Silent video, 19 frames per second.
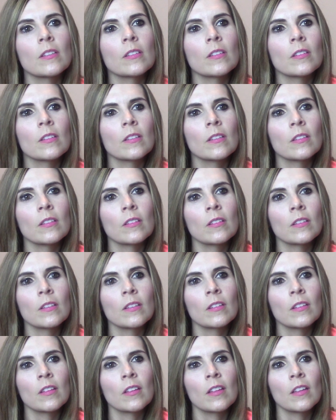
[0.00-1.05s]
Better luck
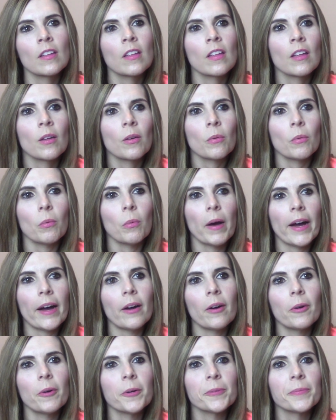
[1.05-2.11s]
next time.
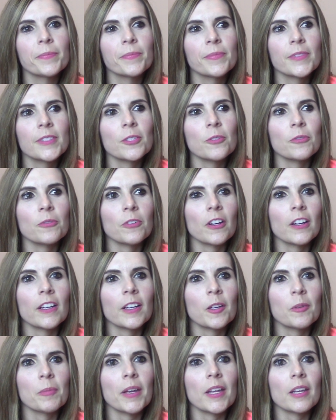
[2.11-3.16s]
Wow. So
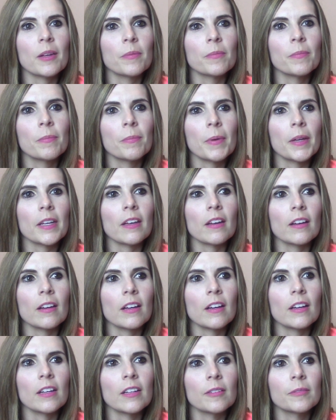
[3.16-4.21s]
Veronica made it. Wait. Betty got
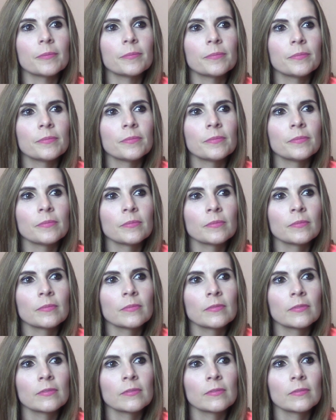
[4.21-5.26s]
cut. What?
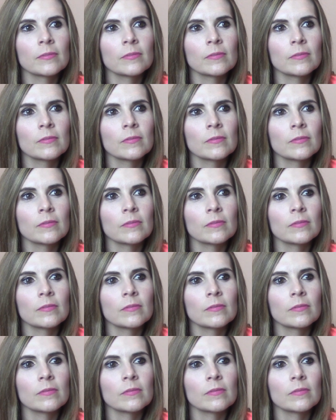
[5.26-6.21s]
Why?